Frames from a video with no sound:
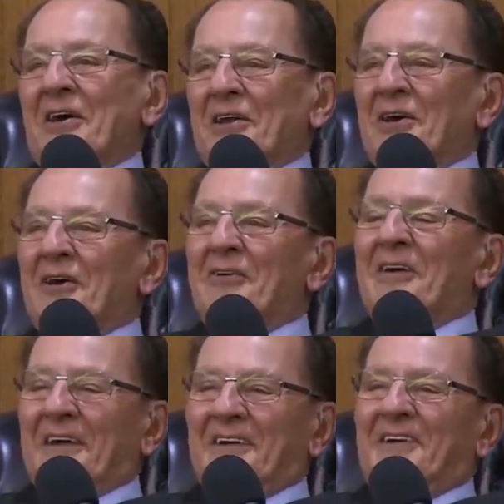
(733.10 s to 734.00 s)
clip
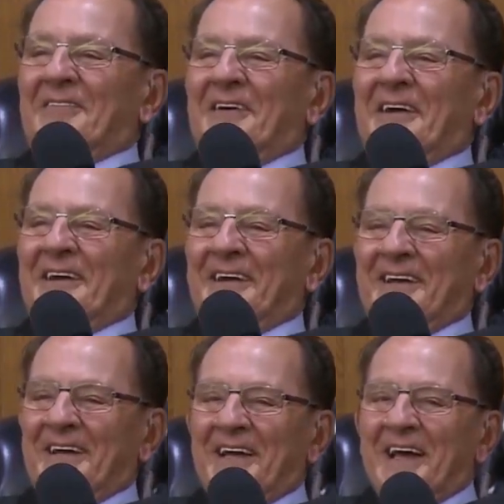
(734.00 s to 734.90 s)
unfortunately
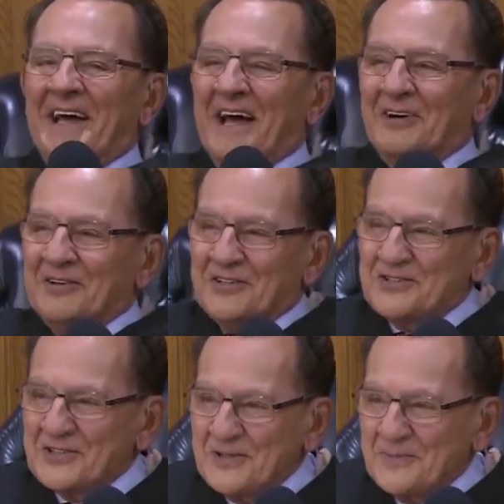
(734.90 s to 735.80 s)
wasn't looking good